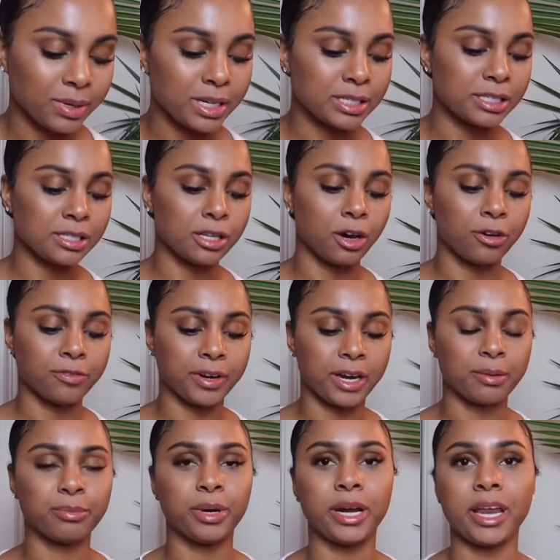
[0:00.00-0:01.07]
is so
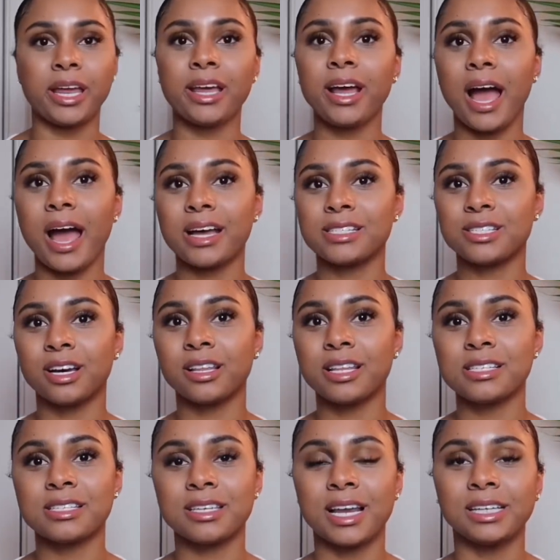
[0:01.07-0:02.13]
freaking pretty. I saw
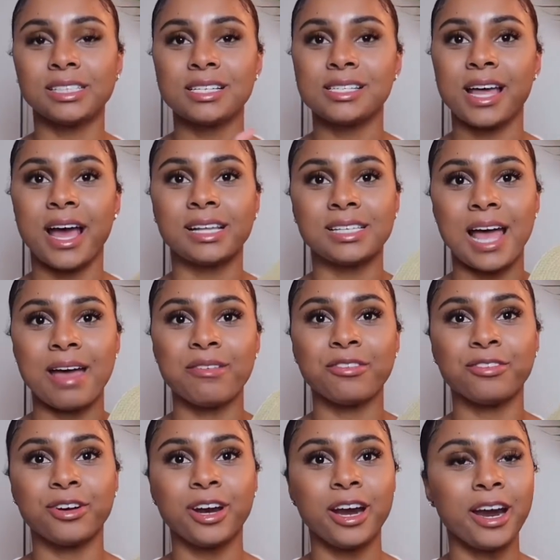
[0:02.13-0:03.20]
this and I just had to have it
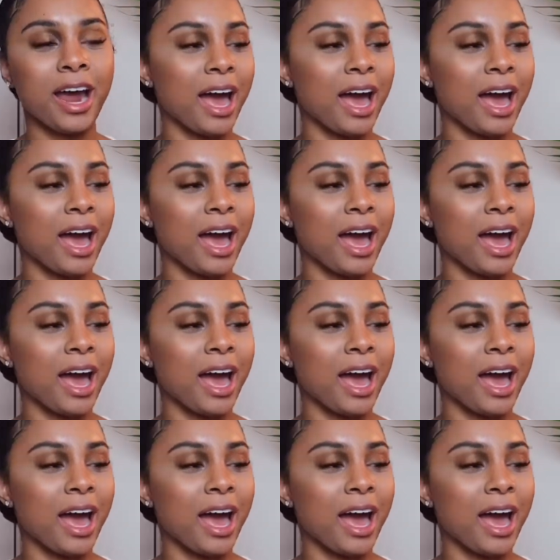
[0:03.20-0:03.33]
for her.